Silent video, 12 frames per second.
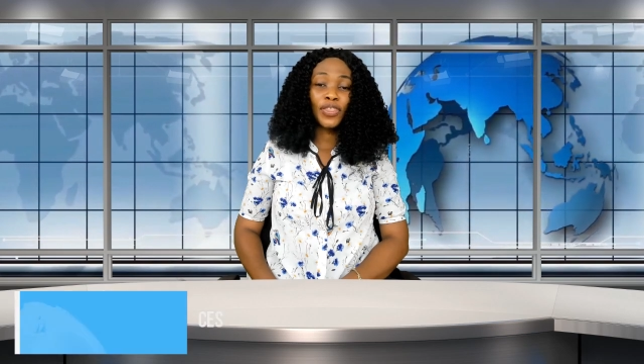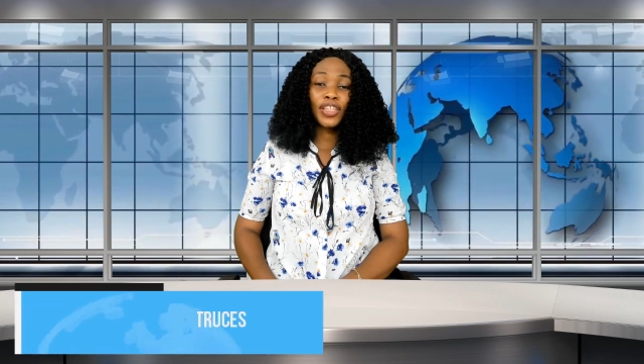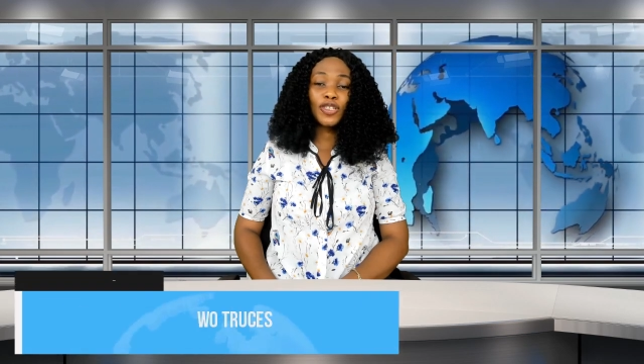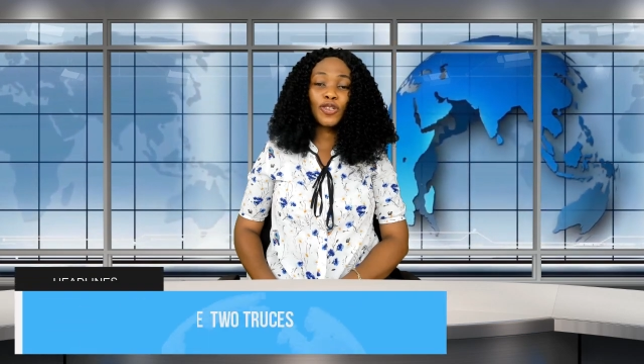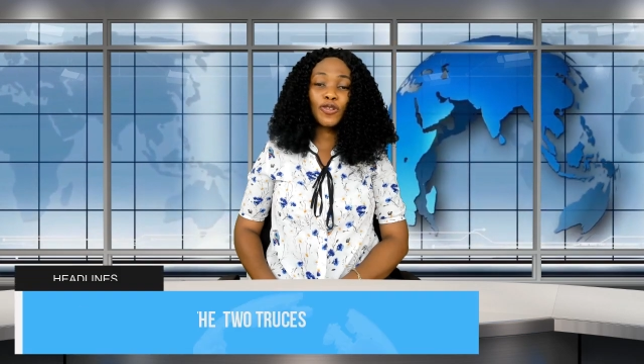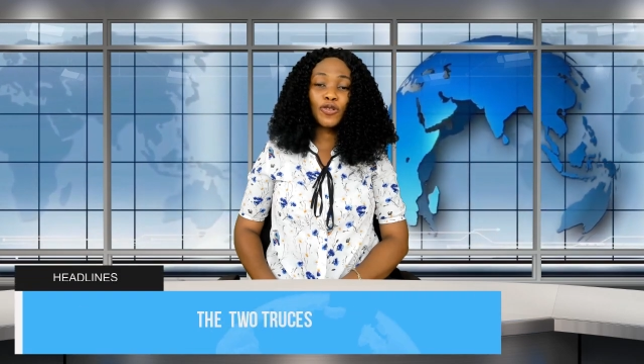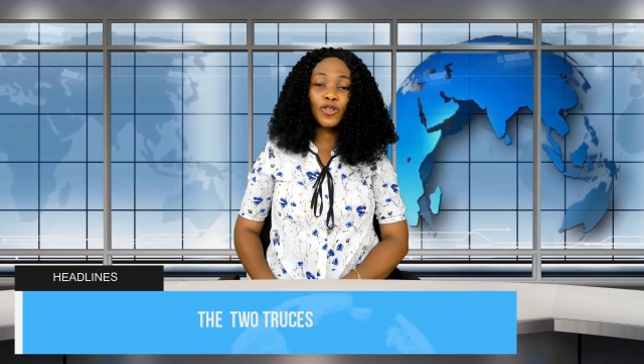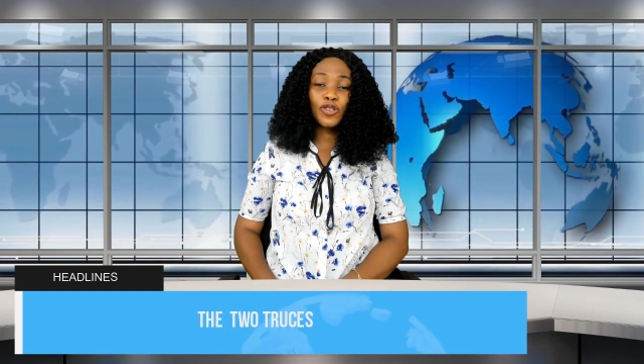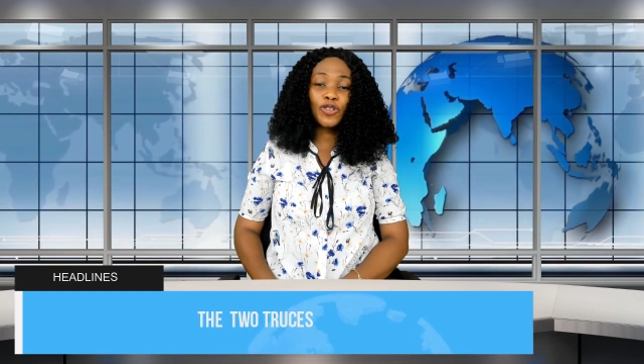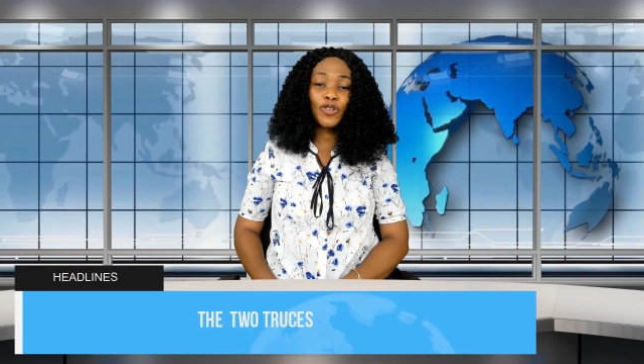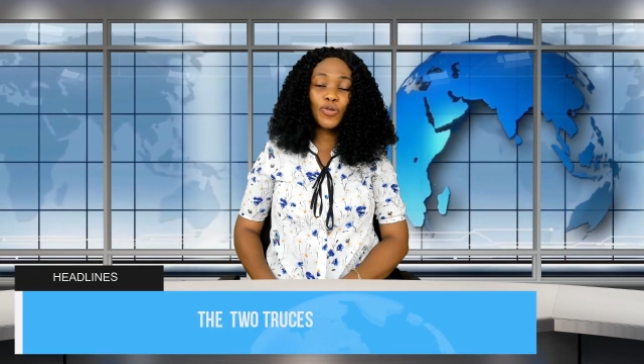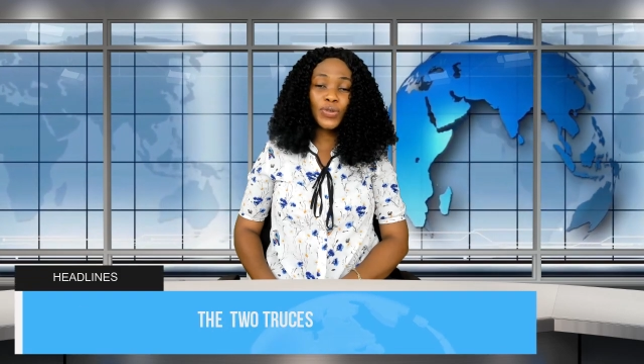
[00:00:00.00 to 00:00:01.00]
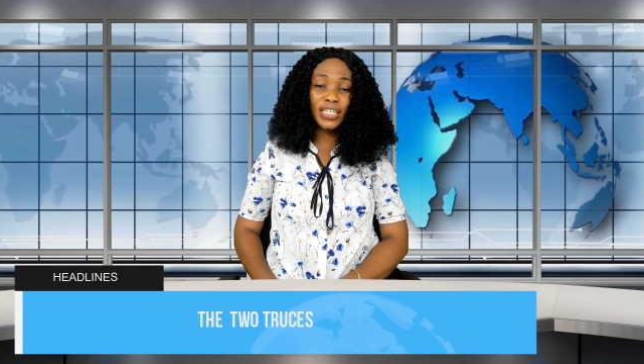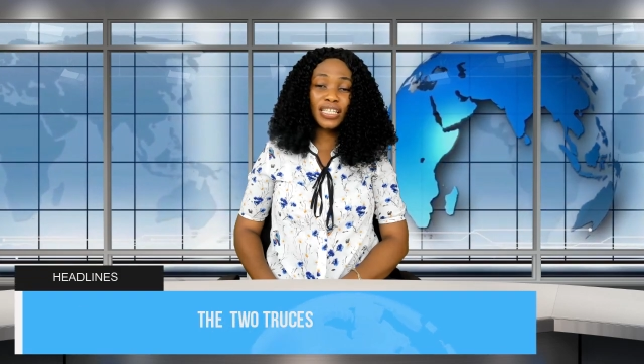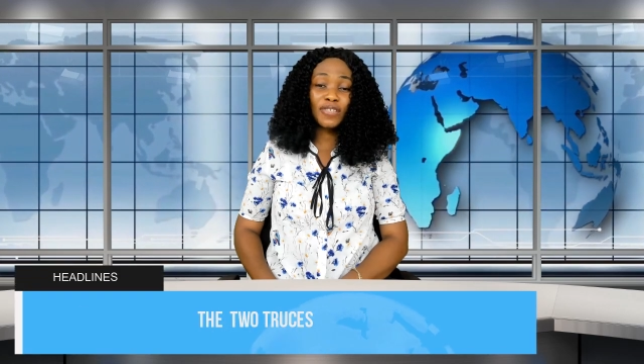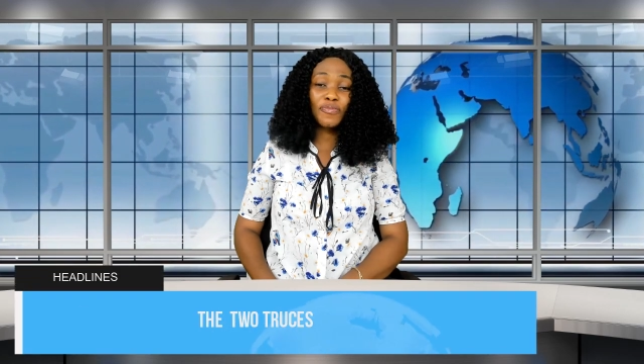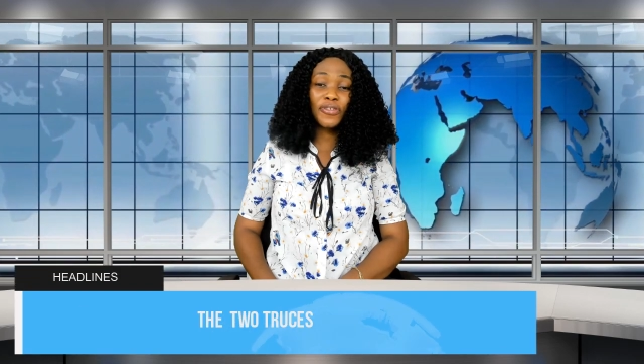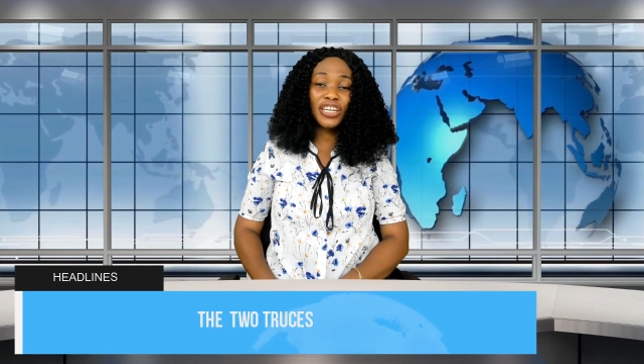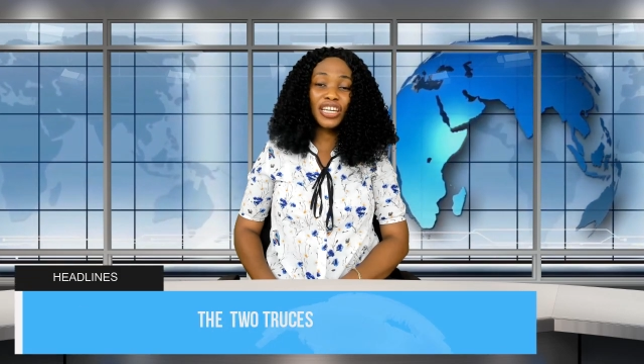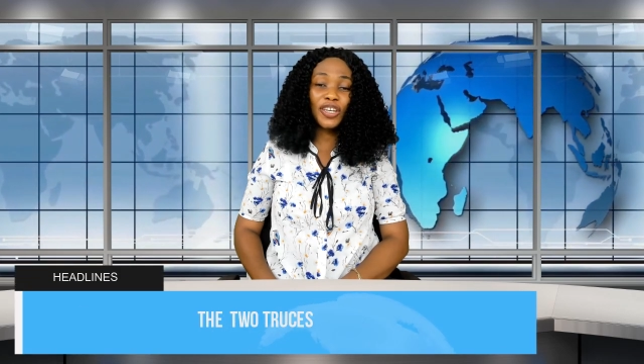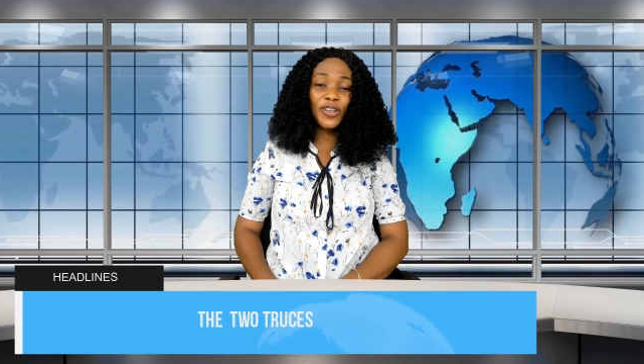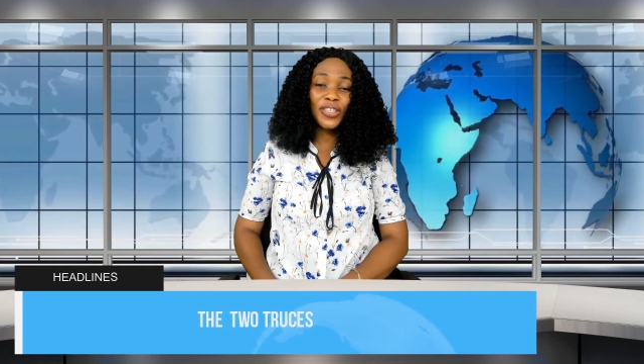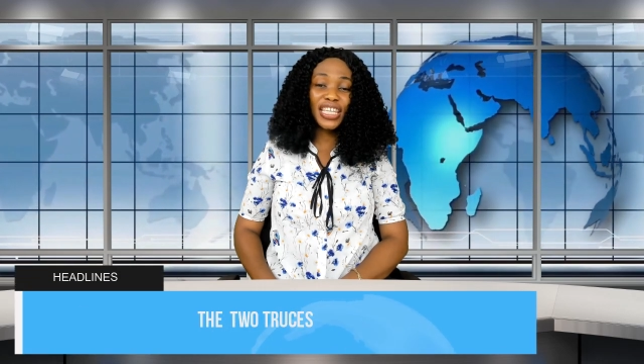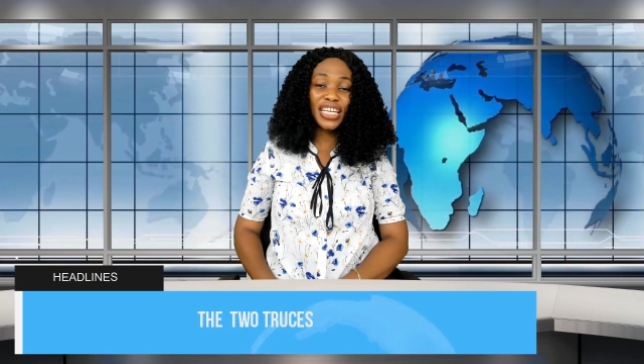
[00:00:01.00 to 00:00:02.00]
The Two Truces, bringing
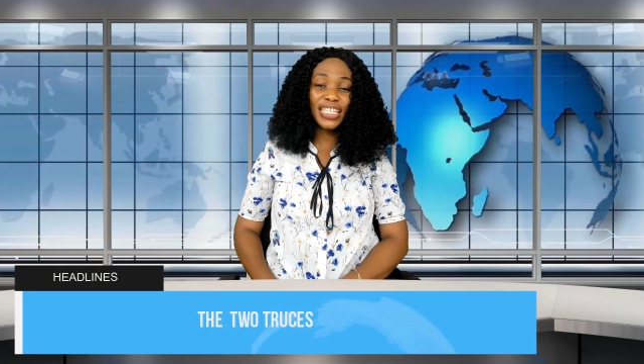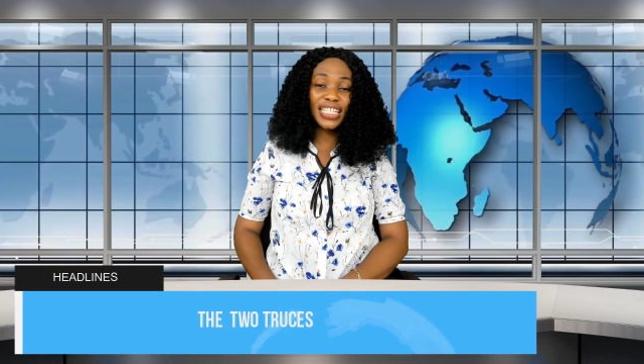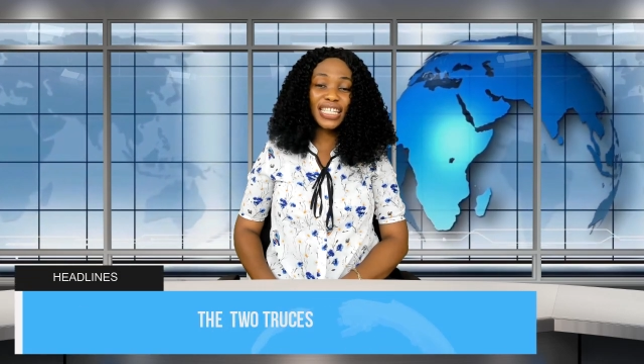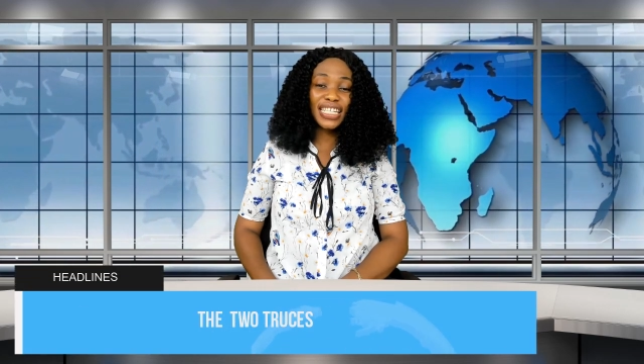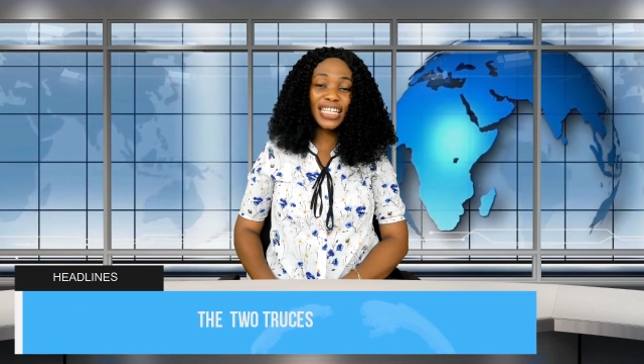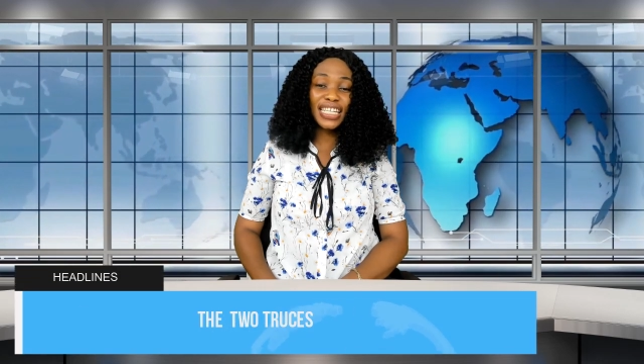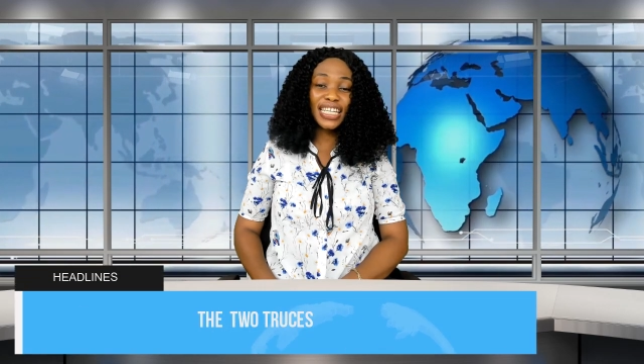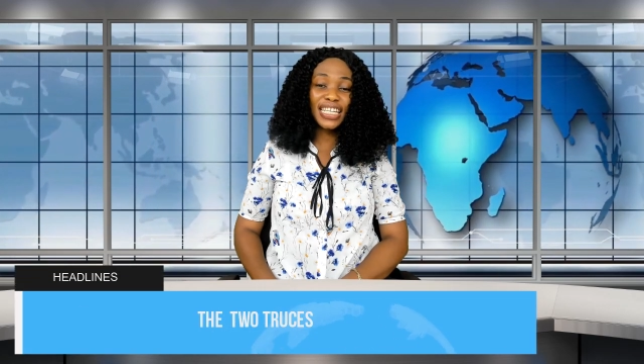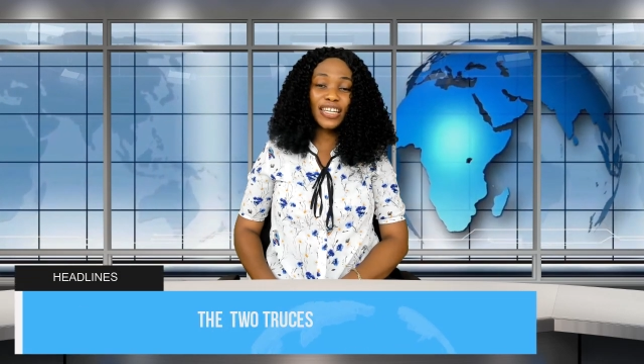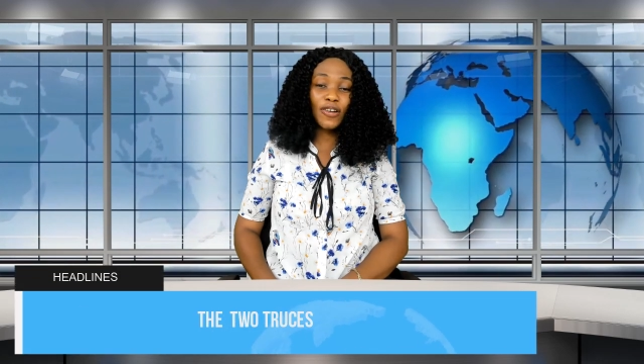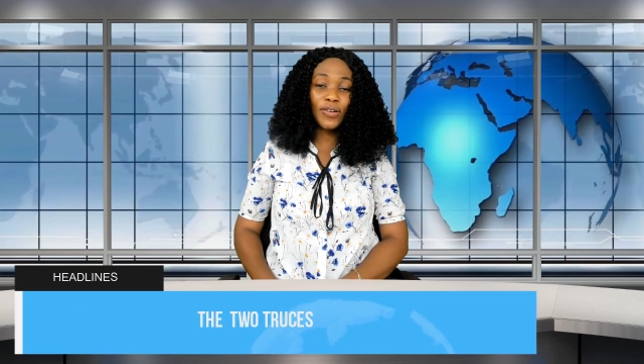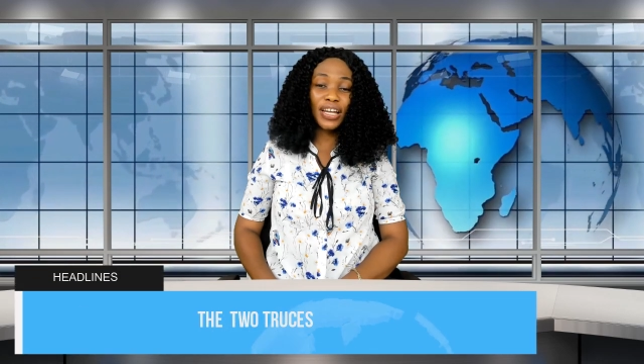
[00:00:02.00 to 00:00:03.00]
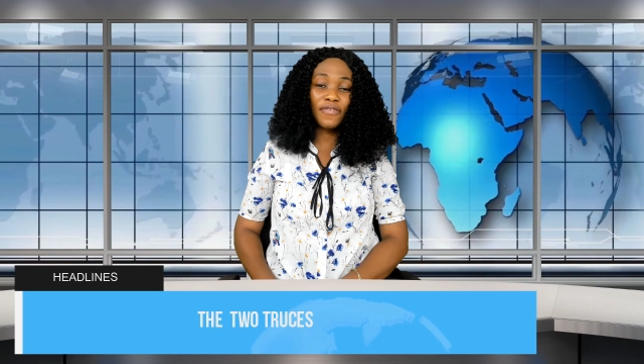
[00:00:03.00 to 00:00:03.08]
you this in detail